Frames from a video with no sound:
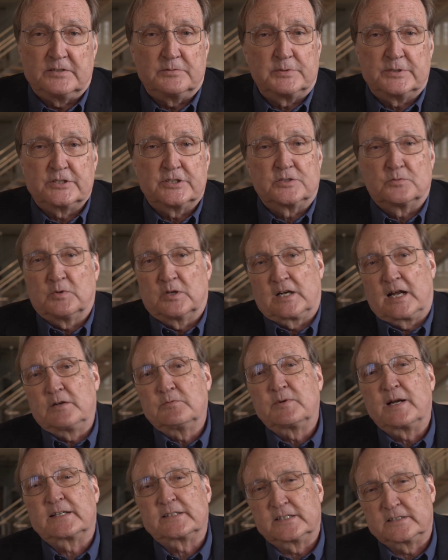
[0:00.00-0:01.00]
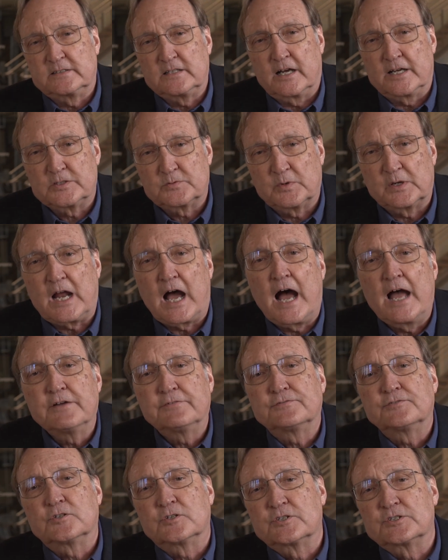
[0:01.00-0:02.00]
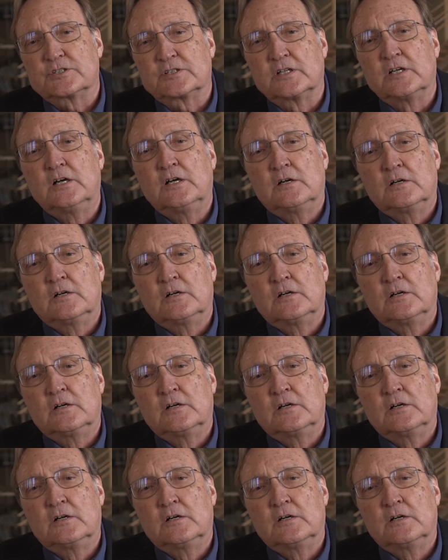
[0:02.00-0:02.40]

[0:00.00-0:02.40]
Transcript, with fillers: which is what I recognized when I first